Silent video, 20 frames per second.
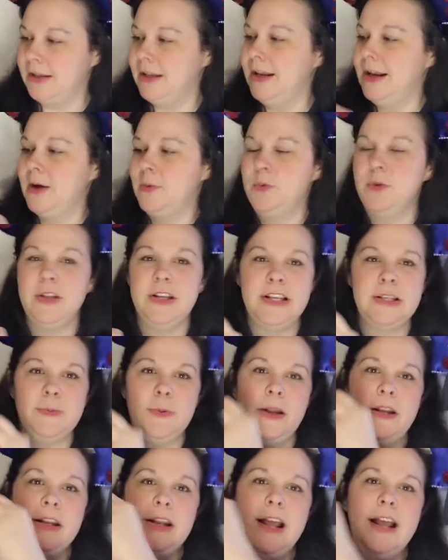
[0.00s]
And I will
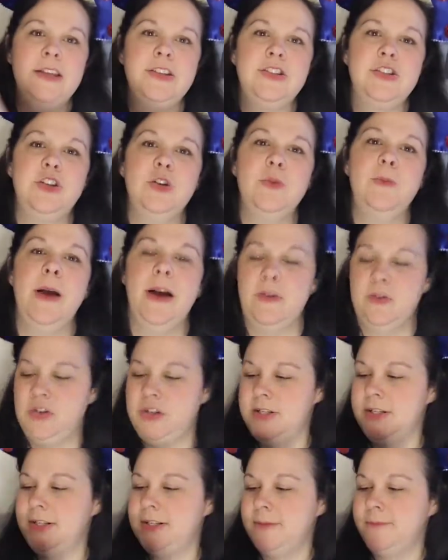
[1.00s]
explain. It has 2
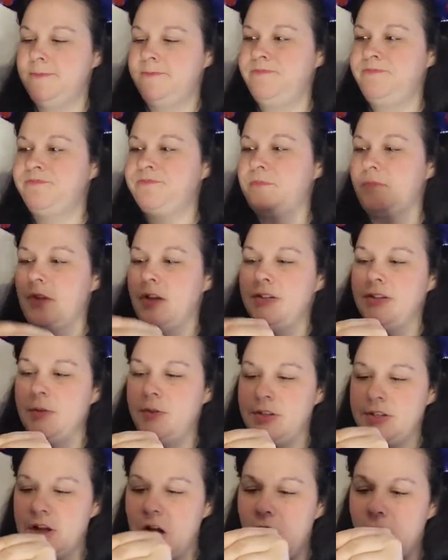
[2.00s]
pouches. So
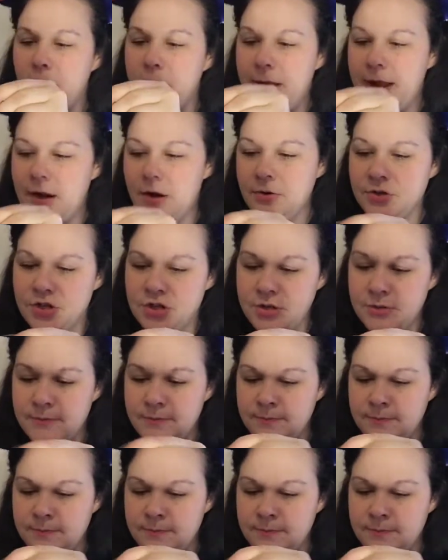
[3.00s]
the top pouch,